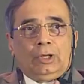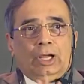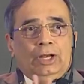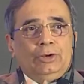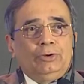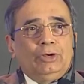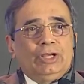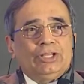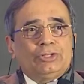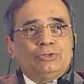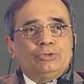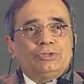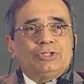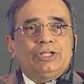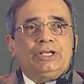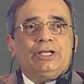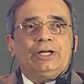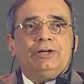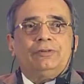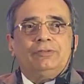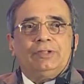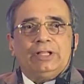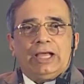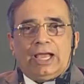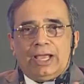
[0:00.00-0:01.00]
you
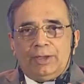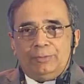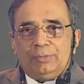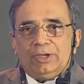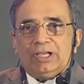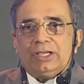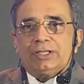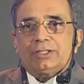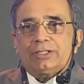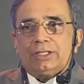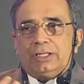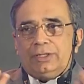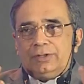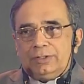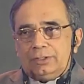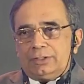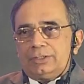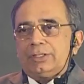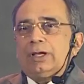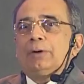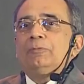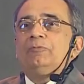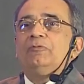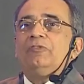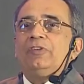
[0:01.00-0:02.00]
associated with IIBX in
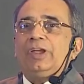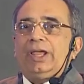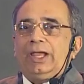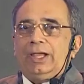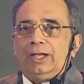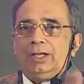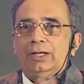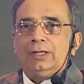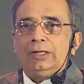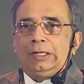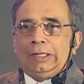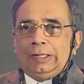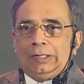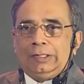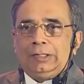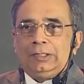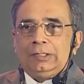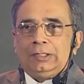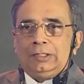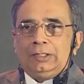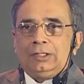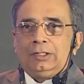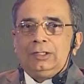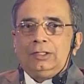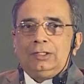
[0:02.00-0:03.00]
some way?
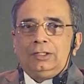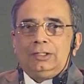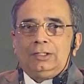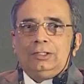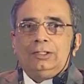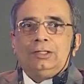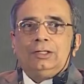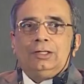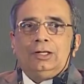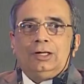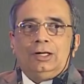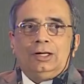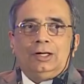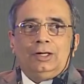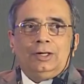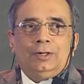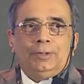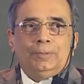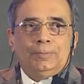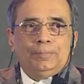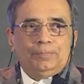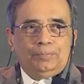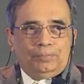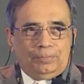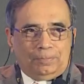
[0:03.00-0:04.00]

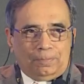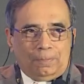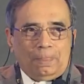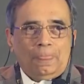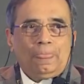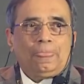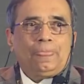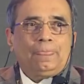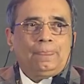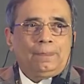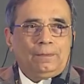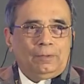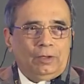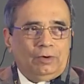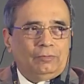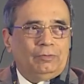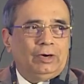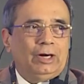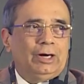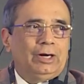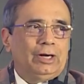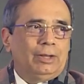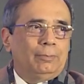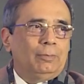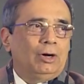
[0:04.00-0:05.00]
You have
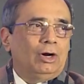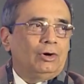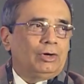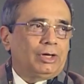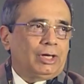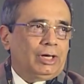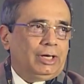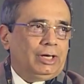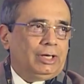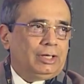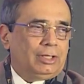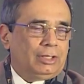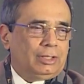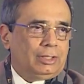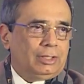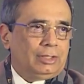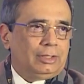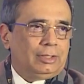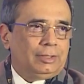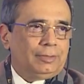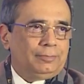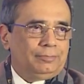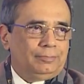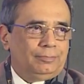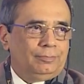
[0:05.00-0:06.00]
heard about it,
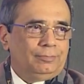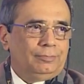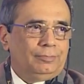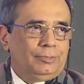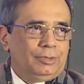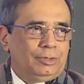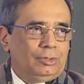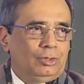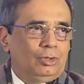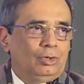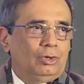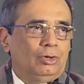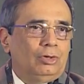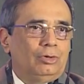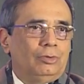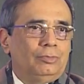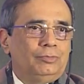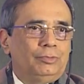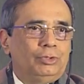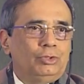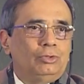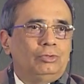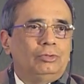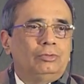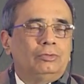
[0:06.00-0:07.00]
you
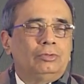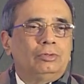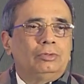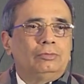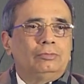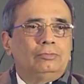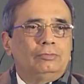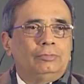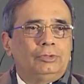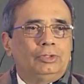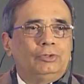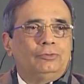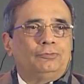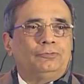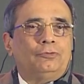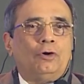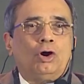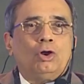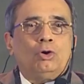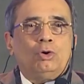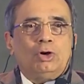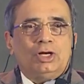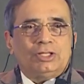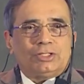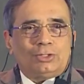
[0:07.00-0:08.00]
know, you
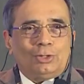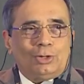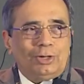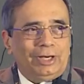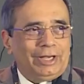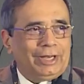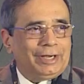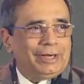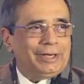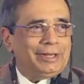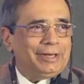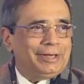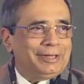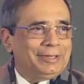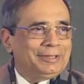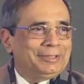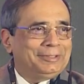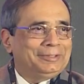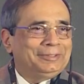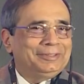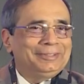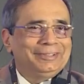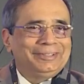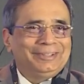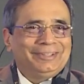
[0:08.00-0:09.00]
follow us on
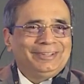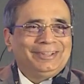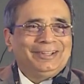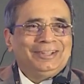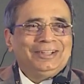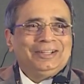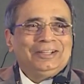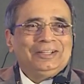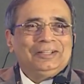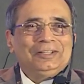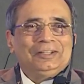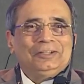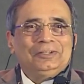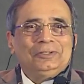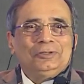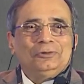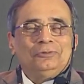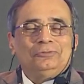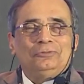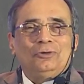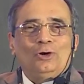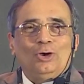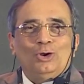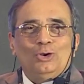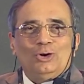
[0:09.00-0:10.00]
LinkedIn,
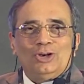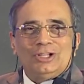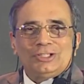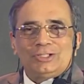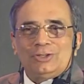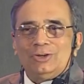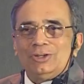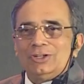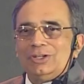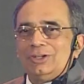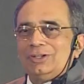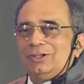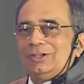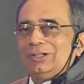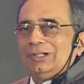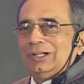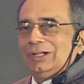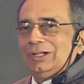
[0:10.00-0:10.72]
you follow us on